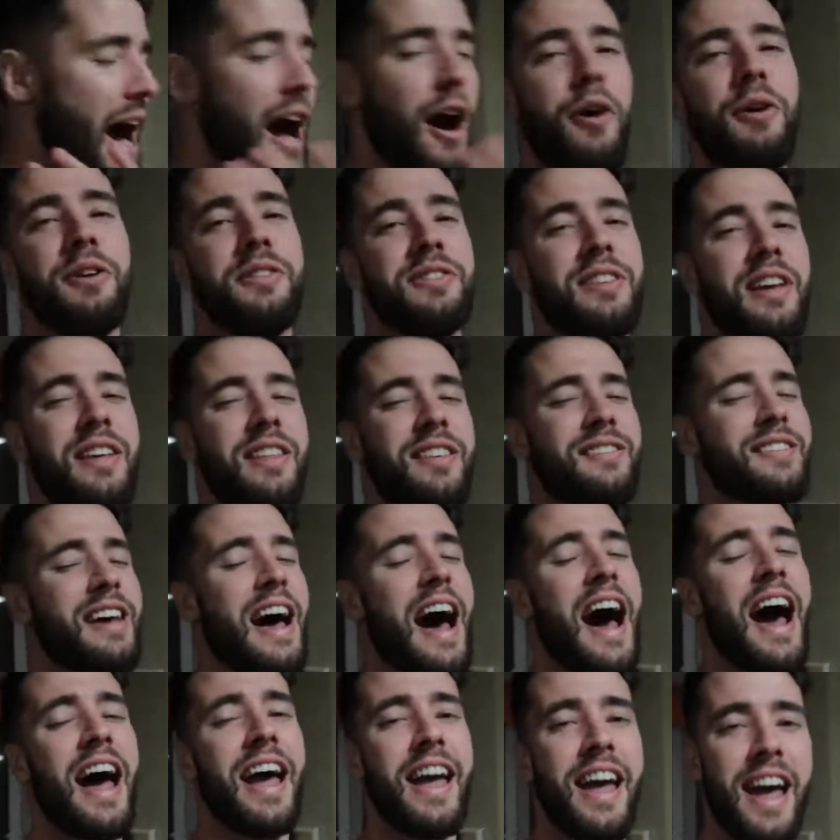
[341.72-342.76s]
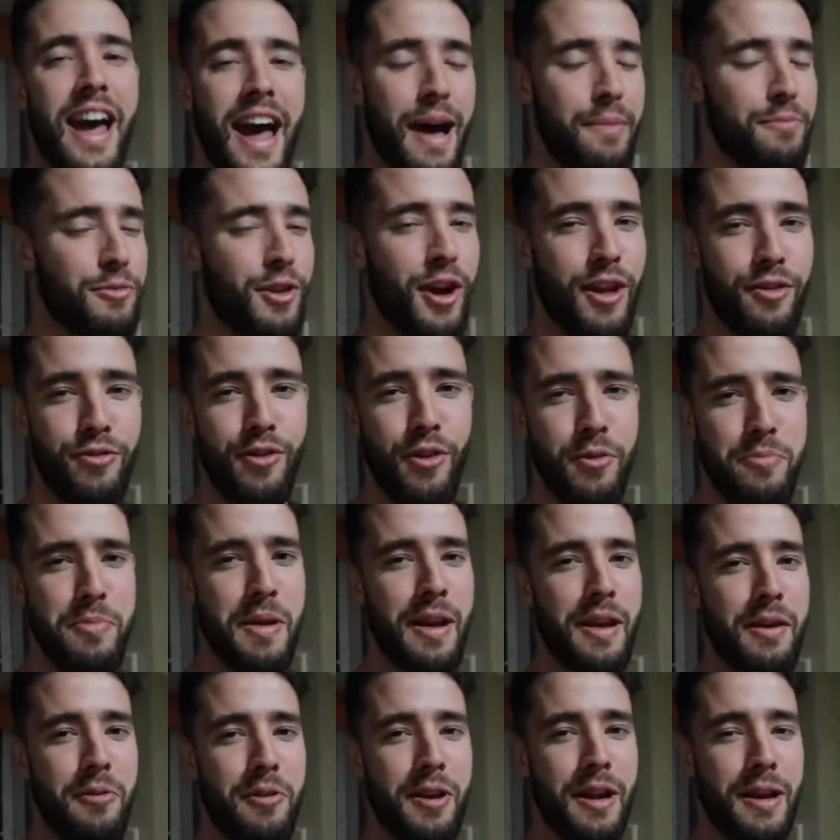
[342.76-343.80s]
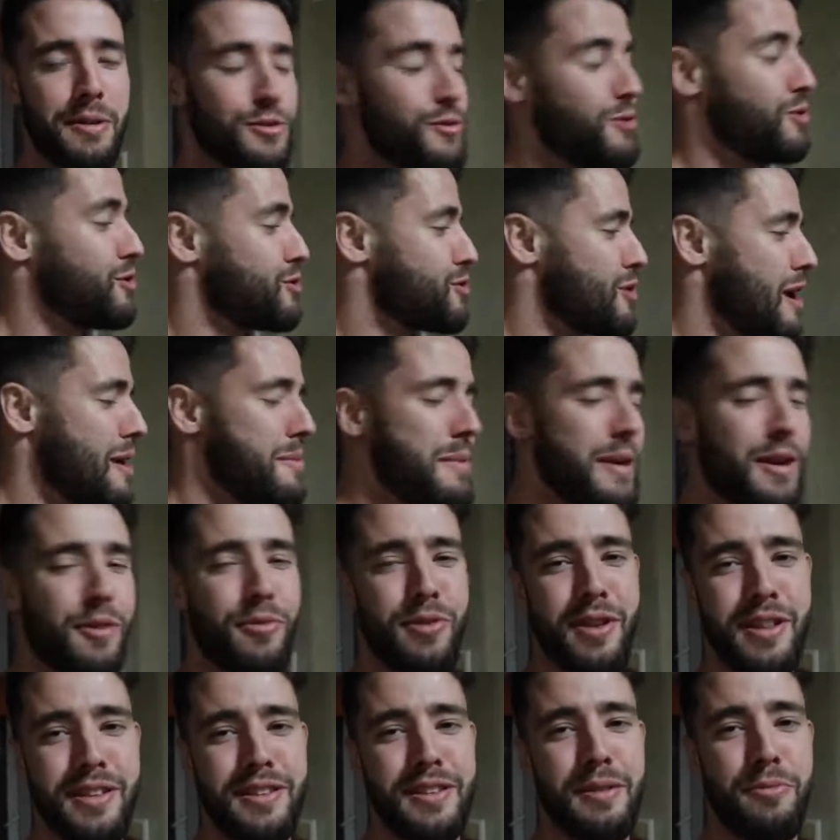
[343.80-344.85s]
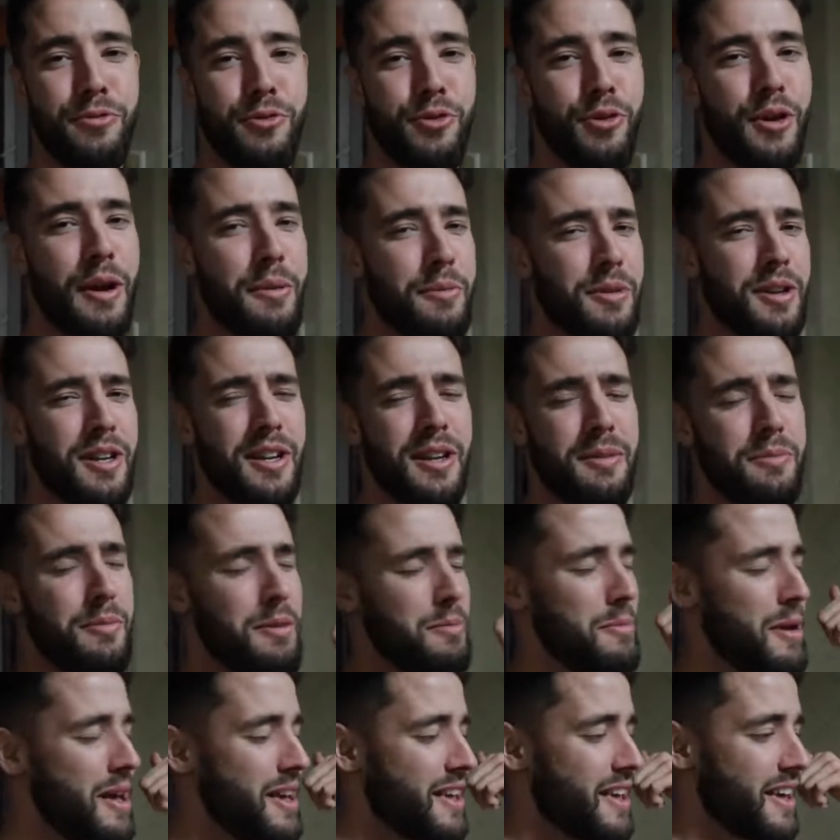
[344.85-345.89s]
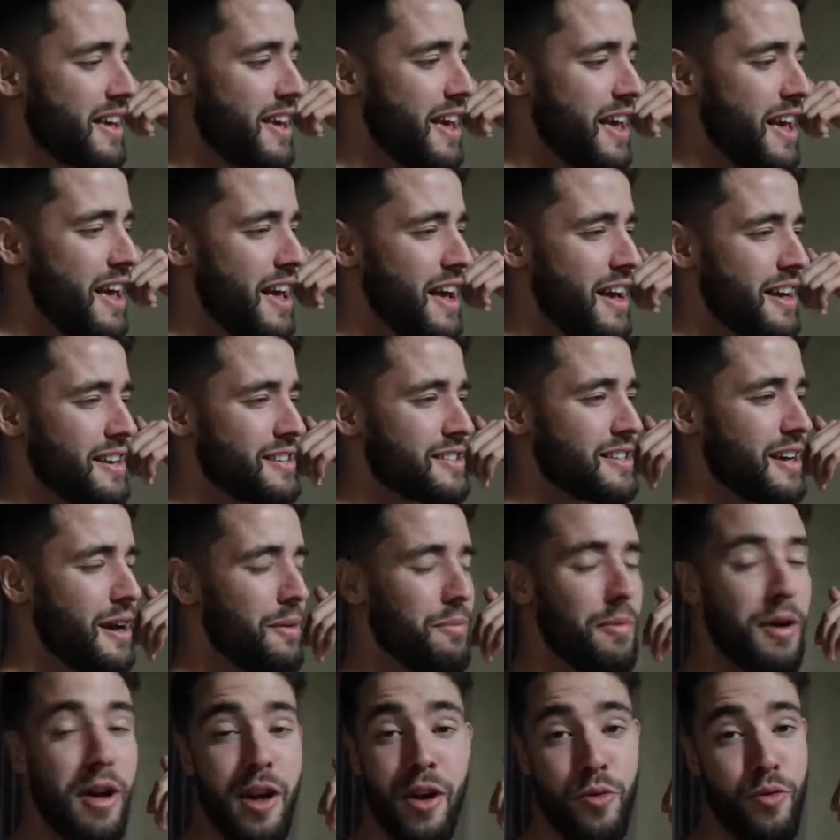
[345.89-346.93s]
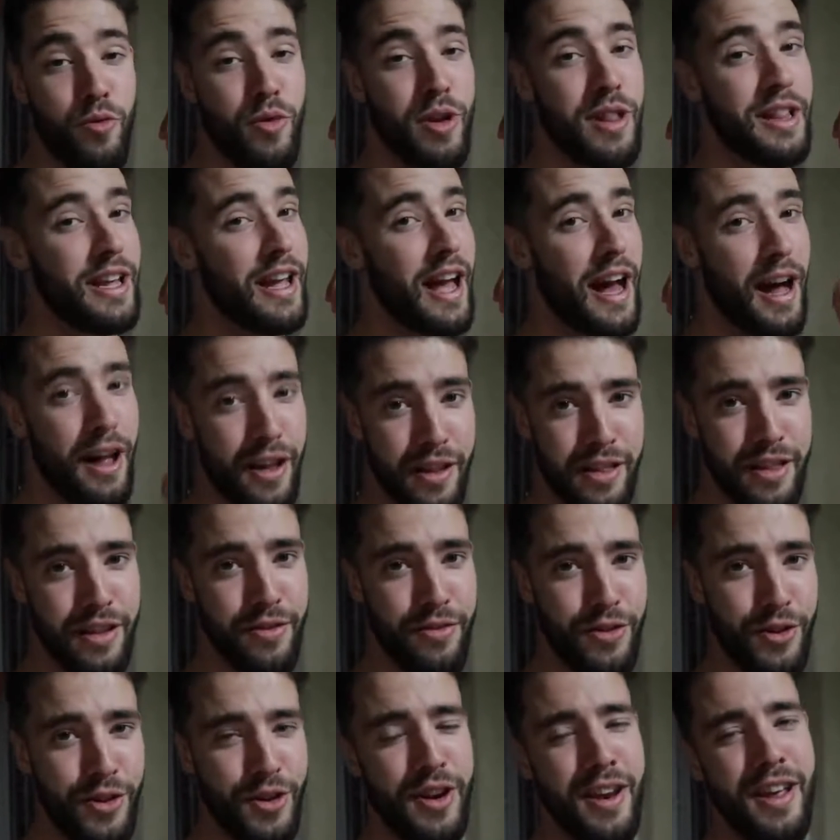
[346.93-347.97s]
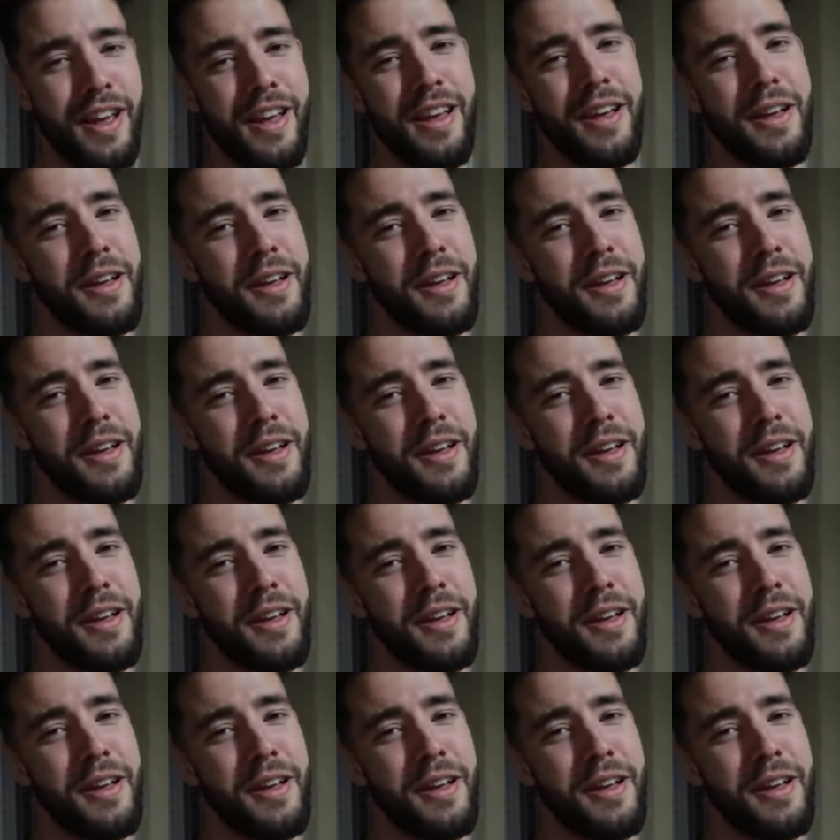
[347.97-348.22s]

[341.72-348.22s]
I always say this, I am not very picky when it comes to food, so I make really simple food. I'm gonna be making some really healthy food.